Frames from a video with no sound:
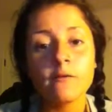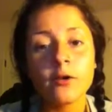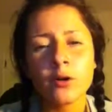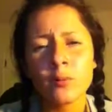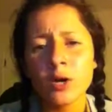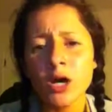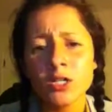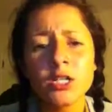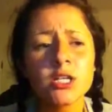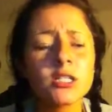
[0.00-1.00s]
for a
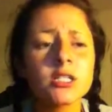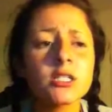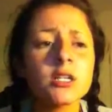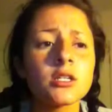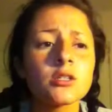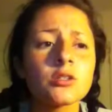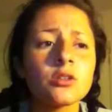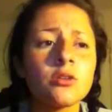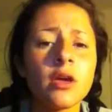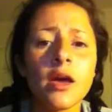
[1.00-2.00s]
project.
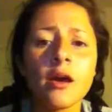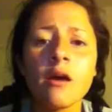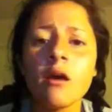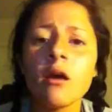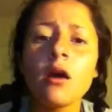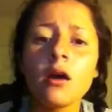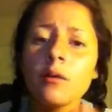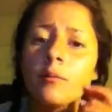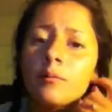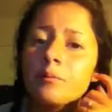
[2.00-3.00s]
So yeah,
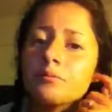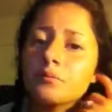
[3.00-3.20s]
um,